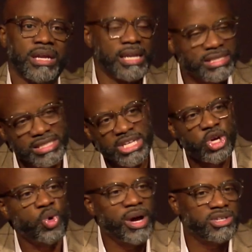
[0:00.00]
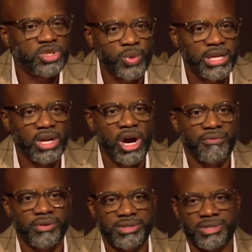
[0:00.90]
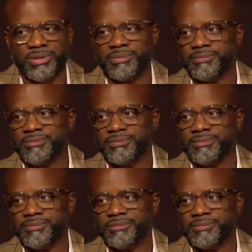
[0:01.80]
Let's see who else we can offer it to.